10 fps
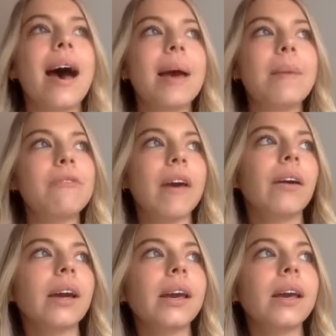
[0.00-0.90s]
I'm
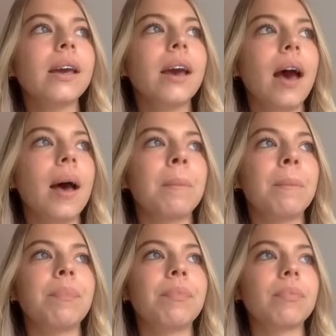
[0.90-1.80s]
very um
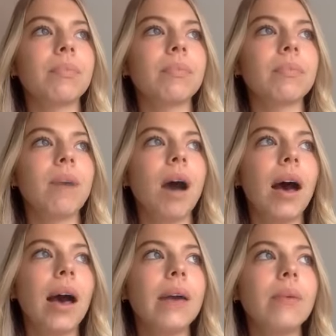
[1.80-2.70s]

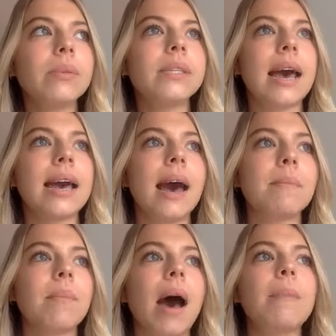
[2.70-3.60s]
I would say
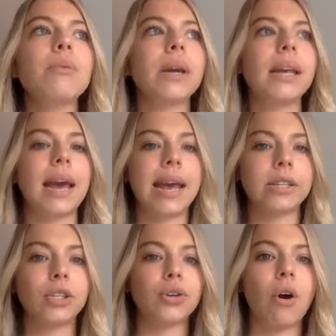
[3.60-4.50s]
I'm I'm a really
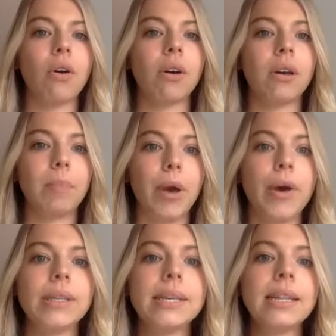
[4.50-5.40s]
headstrong
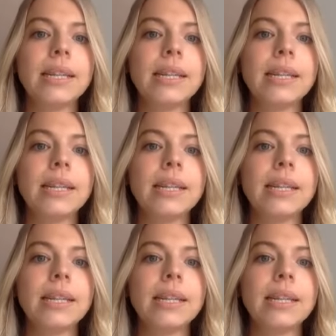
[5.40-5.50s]
person.